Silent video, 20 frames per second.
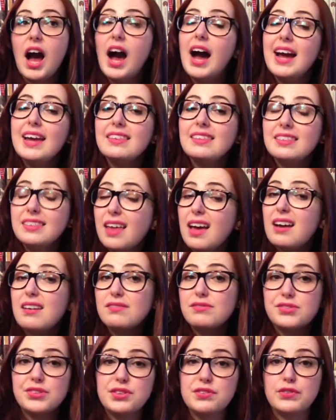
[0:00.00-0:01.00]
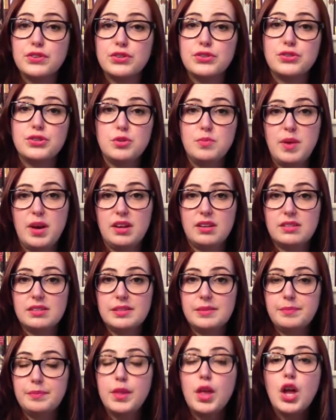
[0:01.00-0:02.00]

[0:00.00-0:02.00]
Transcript: I loved the first two books.